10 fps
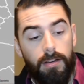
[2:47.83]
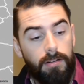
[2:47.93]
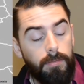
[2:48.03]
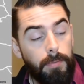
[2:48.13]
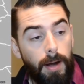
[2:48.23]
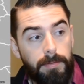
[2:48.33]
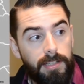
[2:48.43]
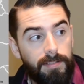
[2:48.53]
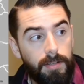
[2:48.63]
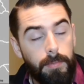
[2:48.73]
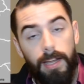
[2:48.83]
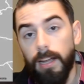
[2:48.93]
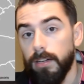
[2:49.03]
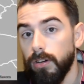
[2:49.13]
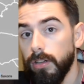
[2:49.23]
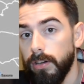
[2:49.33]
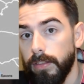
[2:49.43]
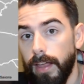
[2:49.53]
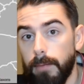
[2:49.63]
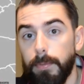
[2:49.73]
or perhaps it even began earlier
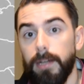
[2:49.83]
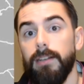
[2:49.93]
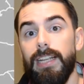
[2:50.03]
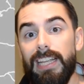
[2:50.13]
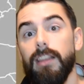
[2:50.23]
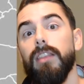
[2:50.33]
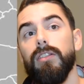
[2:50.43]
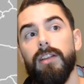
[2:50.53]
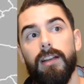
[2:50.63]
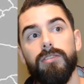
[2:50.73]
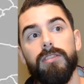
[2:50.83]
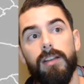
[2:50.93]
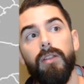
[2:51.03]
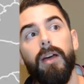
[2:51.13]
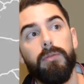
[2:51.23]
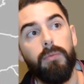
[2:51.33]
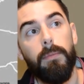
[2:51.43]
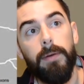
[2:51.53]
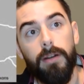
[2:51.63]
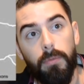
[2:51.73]
than that, but in the 1300s, I know that was
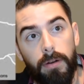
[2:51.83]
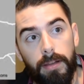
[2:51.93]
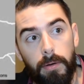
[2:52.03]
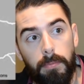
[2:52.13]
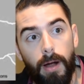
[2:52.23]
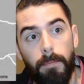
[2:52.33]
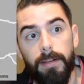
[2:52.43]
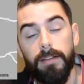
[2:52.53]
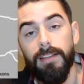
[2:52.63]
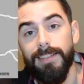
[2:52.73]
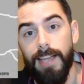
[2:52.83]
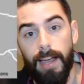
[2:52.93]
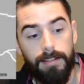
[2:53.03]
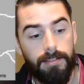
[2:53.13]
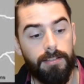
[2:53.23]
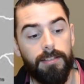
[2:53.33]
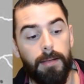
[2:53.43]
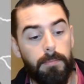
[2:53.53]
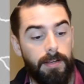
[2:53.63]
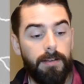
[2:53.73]
one period where they were prominent, the Saxons
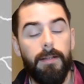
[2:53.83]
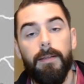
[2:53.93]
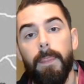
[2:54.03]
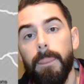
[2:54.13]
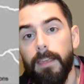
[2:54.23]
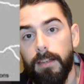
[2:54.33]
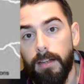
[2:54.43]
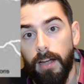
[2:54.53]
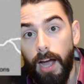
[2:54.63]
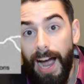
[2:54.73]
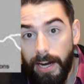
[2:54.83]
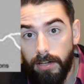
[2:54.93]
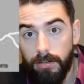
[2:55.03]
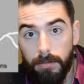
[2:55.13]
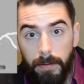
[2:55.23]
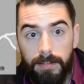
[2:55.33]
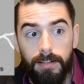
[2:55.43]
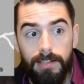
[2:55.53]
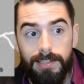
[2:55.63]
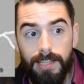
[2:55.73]
had been hired to
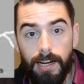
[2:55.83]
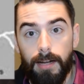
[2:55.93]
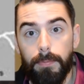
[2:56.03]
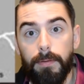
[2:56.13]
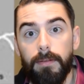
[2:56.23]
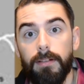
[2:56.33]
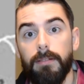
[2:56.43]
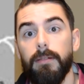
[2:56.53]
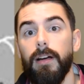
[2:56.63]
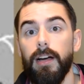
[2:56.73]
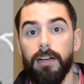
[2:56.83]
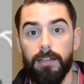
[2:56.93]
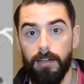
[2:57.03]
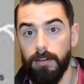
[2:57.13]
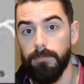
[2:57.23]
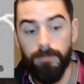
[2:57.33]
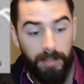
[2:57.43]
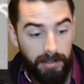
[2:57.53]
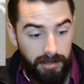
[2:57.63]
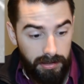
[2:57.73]
basically set up
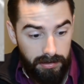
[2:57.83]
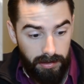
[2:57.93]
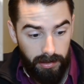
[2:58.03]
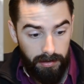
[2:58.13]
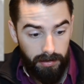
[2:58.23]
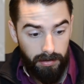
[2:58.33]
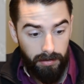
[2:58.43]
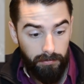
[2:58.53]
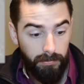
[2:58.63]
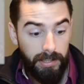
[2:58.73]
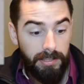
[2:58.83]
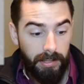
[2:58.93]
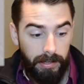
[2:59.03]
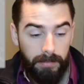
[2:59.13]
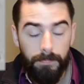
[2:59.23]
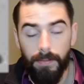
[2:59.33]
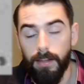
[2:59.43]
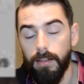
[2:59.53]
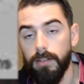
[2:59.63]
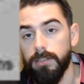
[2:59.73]
villages and a region there
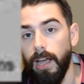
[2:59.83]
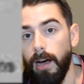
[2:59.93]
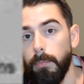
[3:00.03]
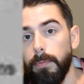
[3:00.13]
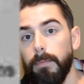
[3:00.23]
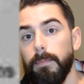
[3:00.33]
to help